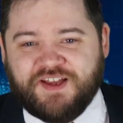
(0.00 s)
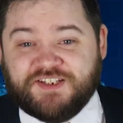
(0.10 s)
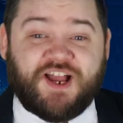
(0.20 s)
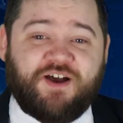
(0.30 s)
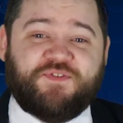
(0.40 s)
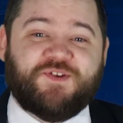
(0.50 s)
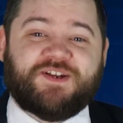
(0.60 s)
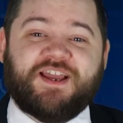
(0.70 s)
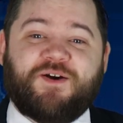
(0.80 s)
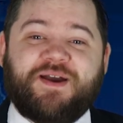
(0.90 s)
So if you'd
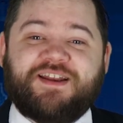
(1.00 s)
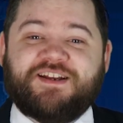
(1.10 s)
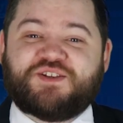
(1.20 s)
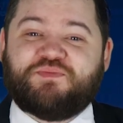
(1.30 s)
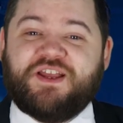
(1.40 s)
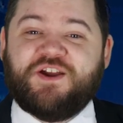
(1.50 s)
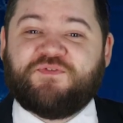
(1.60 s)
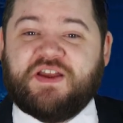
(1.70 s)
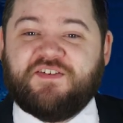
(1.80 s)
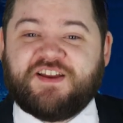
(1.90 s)
like a way to display your
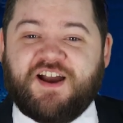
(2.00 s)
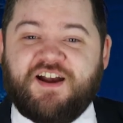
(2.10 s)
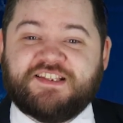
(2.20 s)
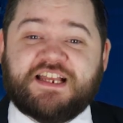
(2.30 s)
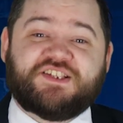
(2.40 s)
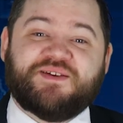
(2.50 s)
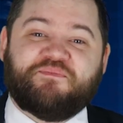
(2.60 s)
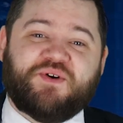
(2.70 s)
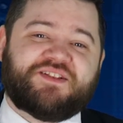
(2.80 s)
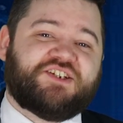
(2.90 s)
favorite cards and
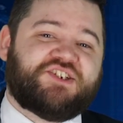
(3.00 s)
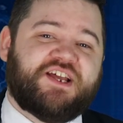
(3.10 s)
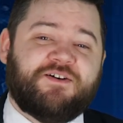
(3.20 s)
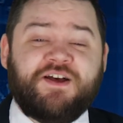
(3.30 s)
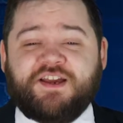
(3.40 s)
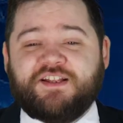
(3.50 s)
support the channel,